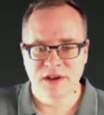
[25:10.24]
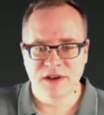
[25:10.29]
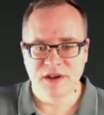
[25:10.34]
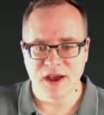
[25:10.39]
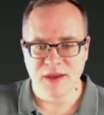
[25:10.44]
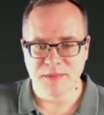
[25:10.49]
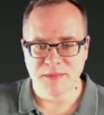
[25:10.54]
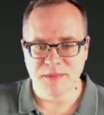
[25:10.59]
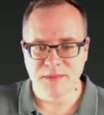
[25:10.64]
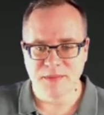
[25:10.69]

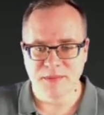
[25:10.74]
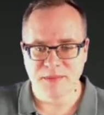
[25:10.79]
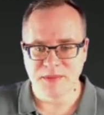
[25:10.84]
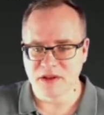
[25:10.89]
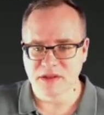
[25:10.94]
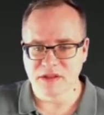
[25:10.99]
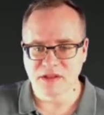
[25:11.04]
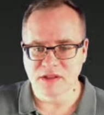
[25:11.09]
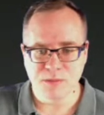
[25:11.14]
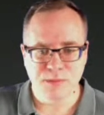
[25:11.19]
I'm going to
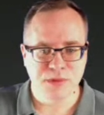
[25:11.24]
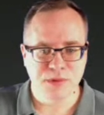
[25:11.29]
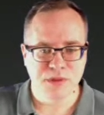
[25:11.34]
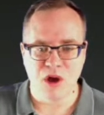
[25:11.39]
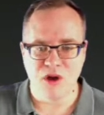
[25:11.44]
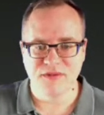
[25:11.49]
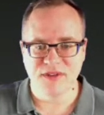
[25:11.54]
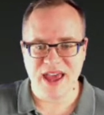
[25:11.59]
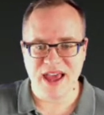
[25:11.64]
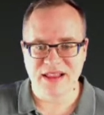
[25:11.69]
loop
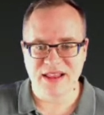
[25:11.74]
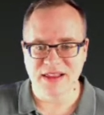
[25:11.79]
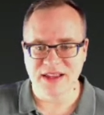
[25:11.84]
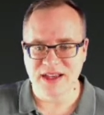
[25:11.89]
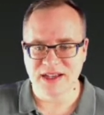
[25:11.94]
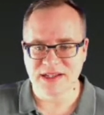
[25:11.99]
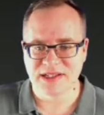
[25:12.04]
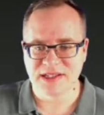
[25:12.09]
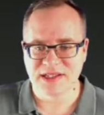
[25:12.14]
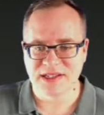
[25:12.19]
over that
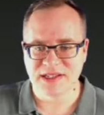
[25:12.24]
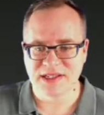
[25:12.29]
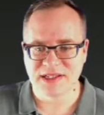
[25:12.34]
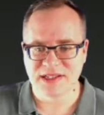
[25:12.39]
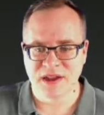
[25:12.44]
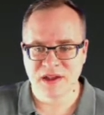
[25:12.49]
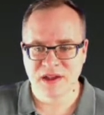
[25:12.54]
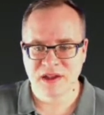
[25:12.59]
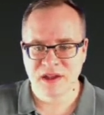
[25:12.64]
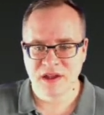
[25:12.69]
list,
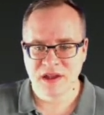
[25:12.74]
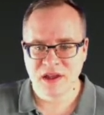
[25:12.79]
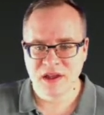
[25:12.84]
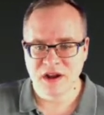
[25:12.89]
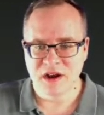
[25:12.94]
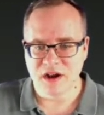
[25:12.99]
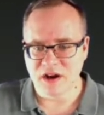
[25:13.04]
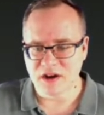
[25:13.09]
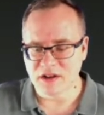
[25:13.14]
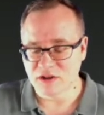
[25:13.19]

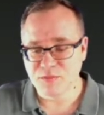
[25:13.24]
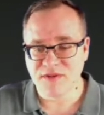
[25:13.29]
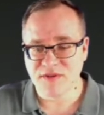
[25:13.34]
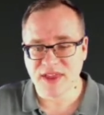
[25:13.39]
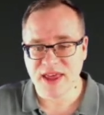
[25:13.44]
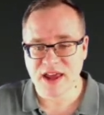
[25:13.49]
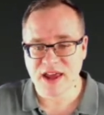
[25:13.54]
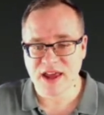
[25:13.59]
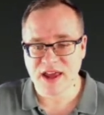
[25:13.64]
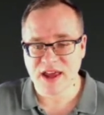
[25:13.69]
or loop
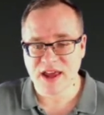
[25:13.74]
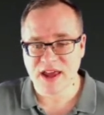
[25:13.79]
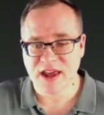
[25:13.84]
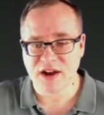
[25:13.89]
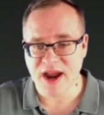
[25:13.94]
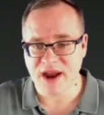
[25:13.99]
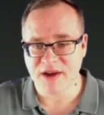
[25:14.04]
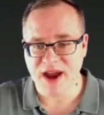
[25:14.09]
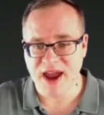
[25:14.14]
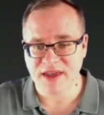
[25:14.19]
over that array
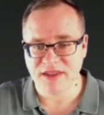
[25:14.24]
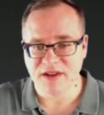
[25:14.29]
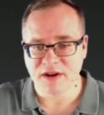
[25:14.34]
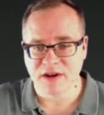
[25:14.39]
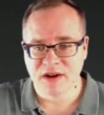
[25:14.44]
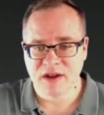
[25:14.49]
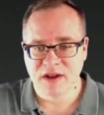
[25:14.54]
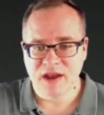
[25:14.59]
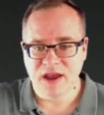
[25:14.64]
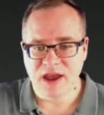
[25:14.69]
rather,
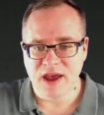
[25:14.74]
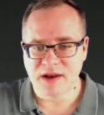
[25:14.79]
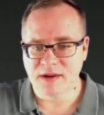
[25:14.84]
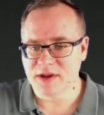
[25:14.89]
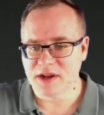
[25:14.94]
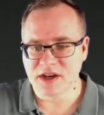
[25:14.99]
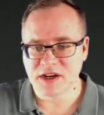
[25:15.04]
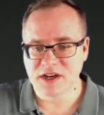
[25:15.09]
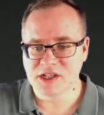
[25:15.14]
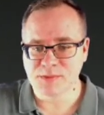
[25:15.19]
and
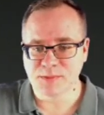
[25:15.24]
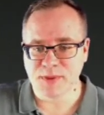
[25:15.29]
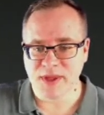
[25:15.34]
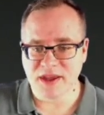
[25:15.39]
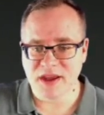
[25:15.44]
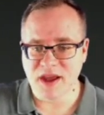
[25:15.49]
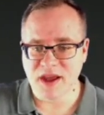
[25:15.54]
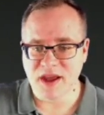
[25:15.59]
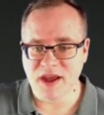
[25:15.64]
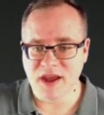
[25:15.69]
I'm going to
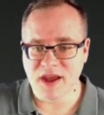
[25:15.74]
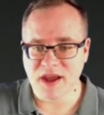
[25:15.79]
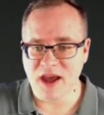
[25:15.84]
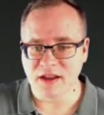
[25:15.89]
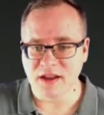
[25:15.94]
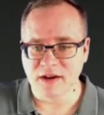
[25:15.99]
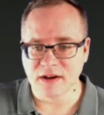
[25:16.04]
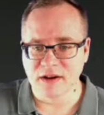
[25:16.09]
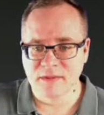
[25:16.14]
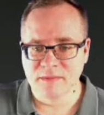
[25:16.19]
display the
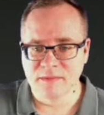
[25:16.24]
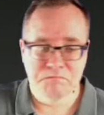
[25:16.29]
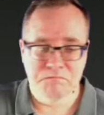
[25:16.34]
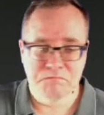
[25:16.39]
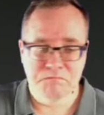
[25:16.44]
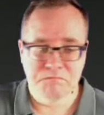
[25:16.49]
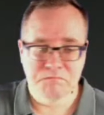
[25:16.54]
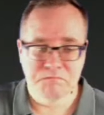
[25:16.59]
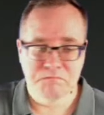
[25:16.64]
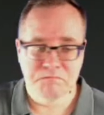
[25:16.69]
color.
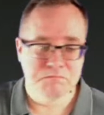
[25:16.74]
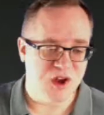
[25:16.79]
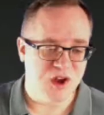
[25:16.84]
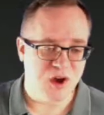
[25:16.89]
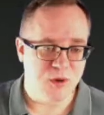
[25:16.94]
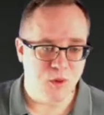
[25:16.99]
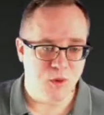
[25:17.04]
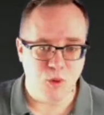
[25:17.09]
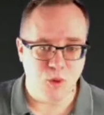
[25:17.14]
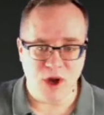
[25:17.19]

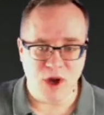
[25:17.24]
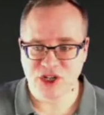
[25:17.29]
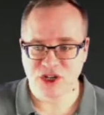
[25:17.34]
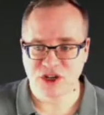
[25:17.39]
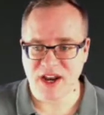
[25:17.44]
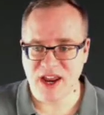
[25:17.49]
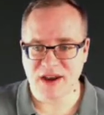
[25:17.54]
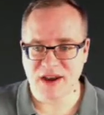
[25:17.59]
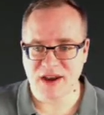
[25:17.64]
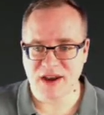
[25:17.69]
So what
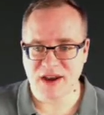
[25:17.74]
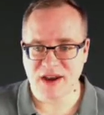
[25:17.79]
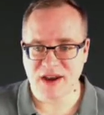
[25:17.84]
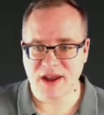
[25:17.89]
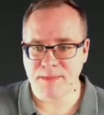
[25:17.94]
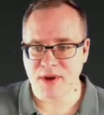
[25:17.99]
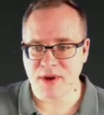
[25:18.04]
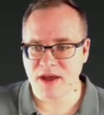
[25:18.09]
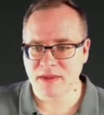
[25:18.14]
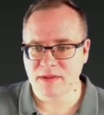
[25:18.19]
should end up
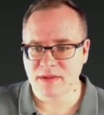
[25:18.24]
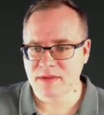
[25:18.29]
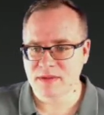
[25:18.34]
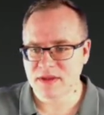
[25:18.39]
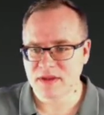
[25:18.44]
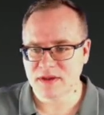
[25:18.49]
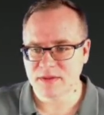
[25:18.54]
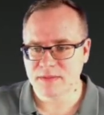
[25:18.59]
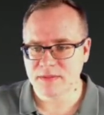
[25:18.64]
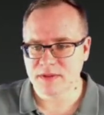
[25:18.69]
on
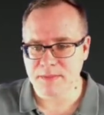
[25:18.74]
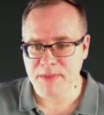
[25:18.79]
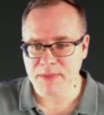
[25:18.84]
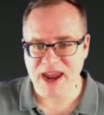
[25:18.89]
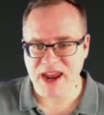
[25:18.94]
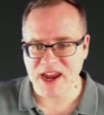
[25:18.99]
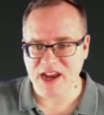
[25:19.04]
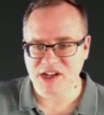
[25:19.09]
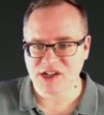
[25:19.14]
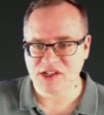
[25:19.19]
the
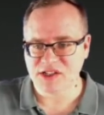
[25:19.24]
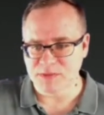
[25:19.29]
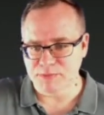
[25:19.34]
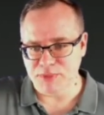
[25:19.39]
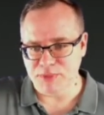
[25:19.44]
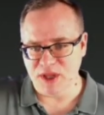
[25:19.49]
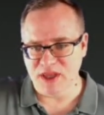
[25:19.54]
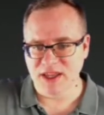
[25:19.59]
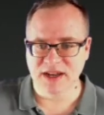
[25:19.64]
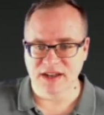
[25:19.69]
page is a
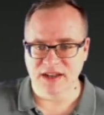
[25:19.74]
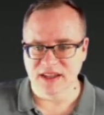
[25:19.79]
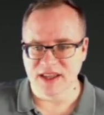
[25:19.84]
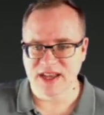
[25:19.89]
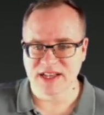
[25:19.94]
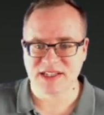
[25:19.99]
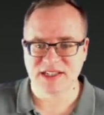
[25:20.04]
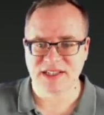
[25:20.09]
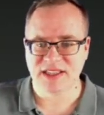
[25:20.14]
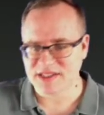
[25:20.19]
bulleted
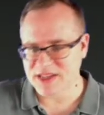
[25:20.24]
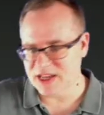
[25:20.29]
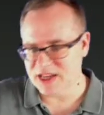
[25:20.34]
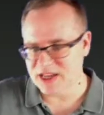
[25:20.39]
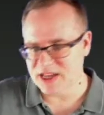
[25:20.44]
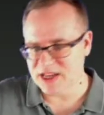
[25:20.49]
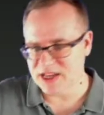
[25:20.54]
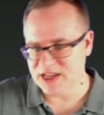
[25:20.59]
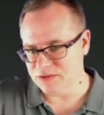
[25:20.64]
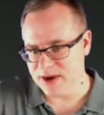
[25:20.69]
list that
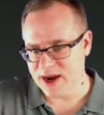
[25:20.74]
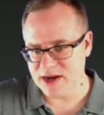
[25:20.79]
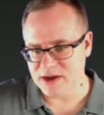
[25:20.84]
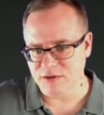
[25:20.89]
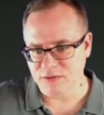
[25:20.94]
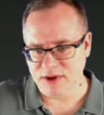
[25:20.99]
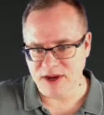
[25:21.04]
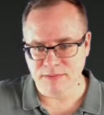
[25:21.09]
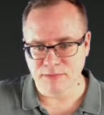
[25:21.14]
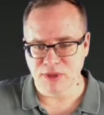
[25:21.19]
says red,
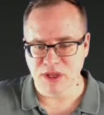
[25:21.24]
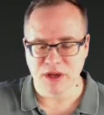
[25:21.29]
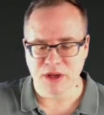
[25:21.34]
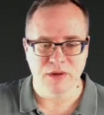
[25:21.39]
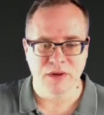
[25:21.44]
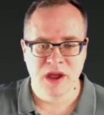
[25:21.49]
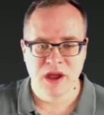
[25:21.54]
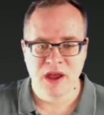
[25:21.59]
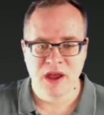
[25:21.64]
green, blue.